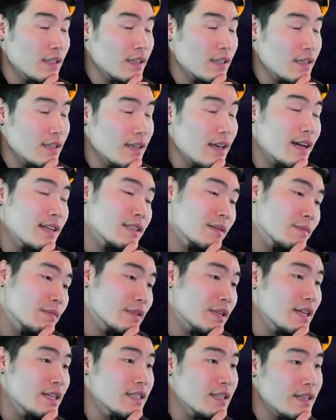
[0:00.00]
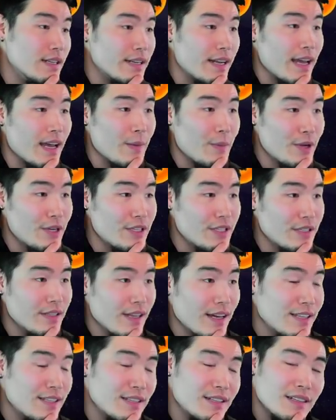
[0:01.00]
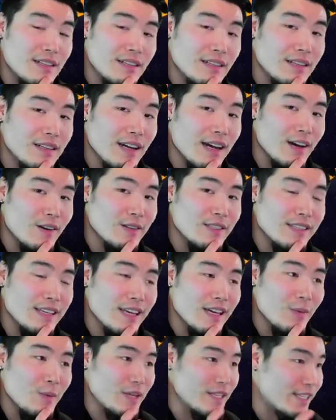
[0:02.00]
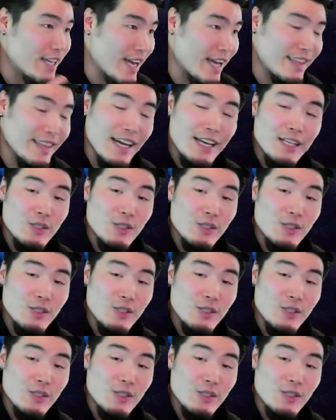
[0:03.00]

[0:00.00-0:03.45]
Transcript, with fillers: yeah, some decent damage that turn, I would say. We tanked that